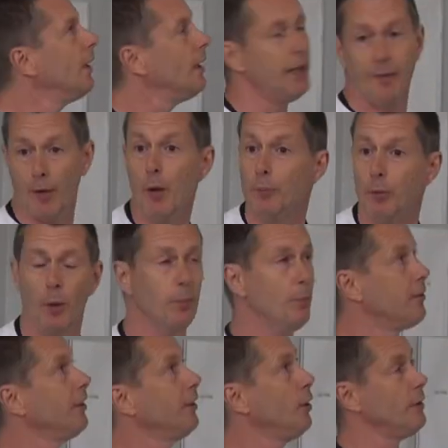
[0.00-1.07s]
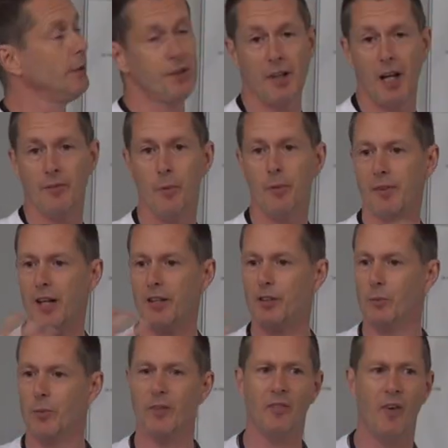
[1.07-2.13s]
in our own problems, including this kind of
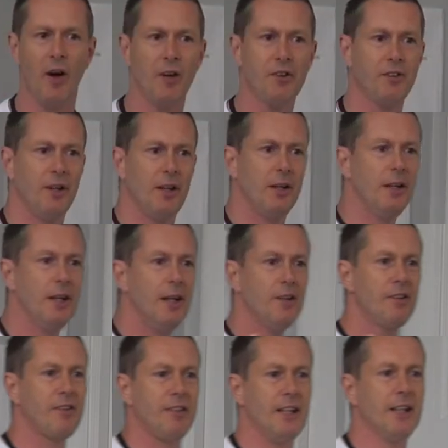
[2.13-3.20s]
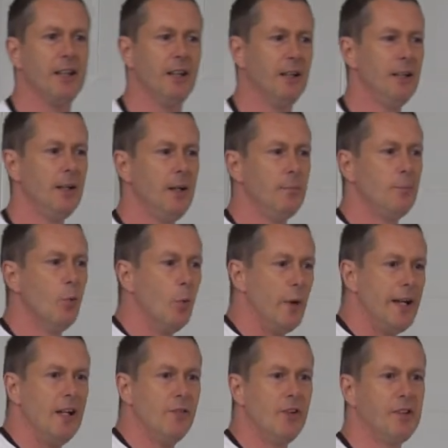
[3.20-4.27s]
obsession with faster, slicker, more
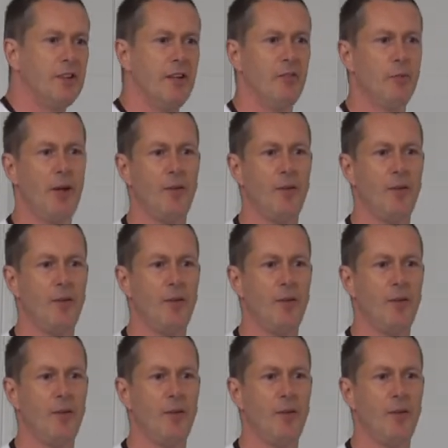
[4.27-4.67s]
innovative.